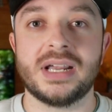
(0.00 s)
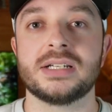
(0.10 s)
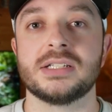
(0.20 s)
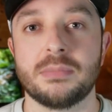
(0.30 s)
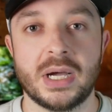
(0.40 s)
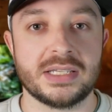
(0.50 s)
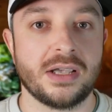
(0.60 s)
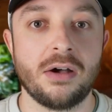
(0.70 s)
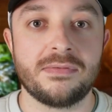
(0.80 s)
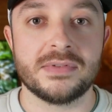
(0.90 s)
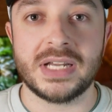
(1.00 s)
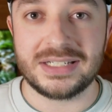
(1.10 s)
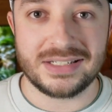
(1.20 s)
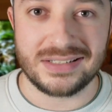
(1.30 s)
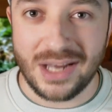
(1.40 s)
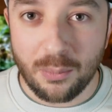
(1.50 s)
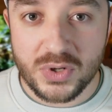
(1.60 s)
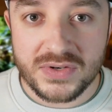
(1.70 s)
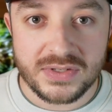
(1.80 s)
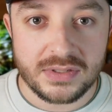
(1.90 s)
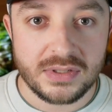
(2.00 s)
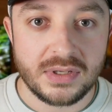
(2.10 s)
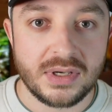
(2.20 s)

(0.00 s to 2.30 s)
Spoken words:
and not just myself and not just numbers.